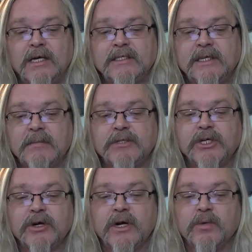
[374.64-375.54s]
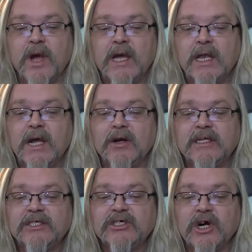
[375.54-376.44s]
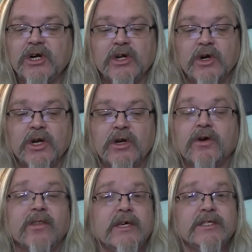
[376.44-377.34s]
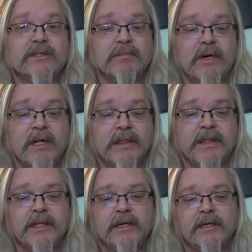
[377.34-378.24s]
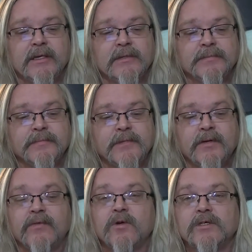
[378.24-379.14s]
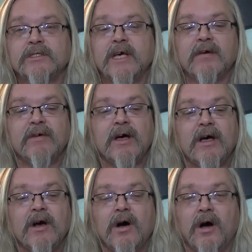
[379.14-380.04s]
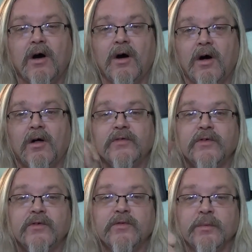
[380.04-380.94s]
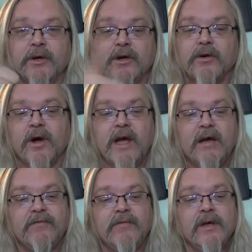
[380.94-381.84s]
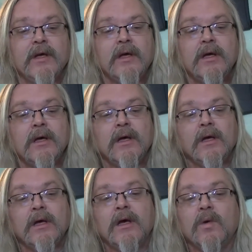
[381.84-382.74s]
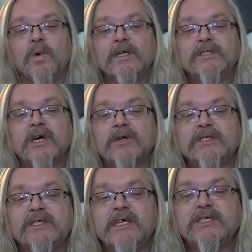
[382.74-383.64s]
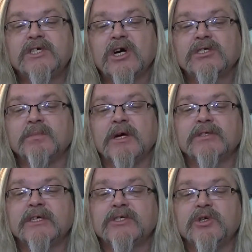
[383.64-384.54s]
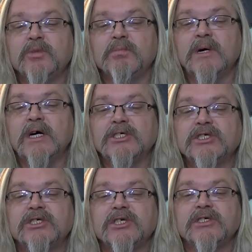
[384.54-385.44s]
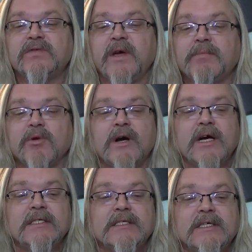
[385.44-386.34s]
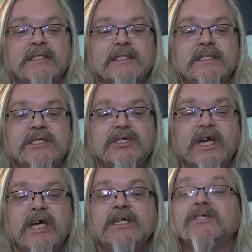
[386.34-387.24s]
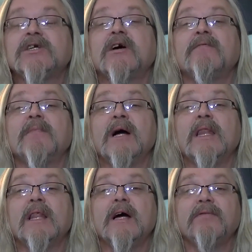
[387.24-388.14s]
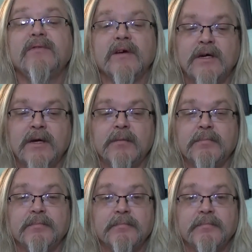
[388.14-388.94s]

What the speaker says: Temperature irregularities started earlier this month. And of course they have a all too familiar graph. West Coast sea stars melt into mush, just vaporized. It's the change of my lifetime.